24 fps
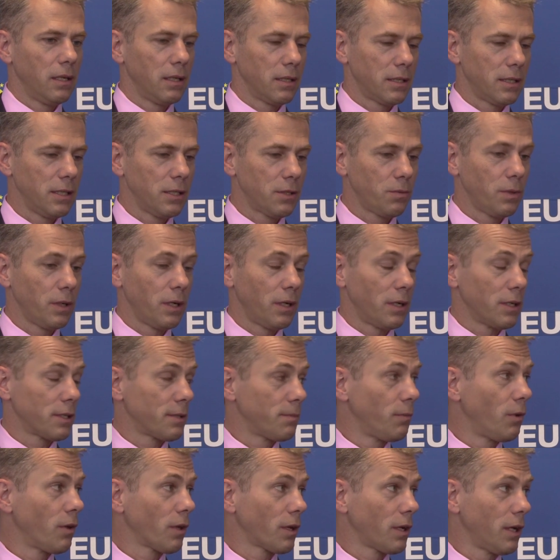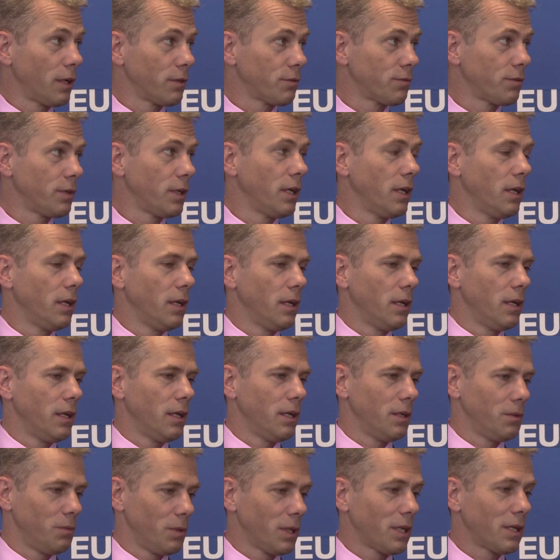since we are a small country,
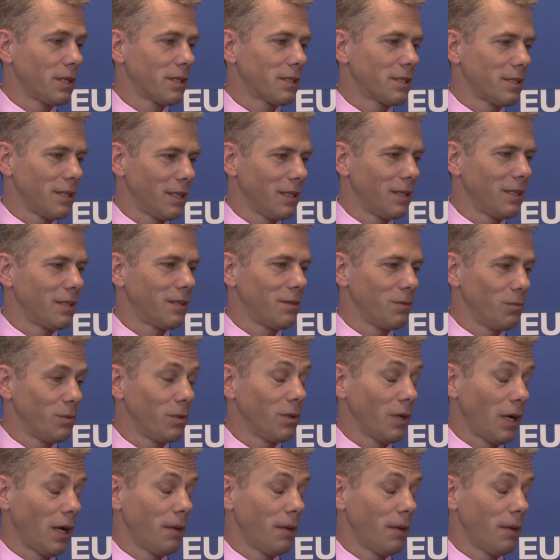uh, we can say that we,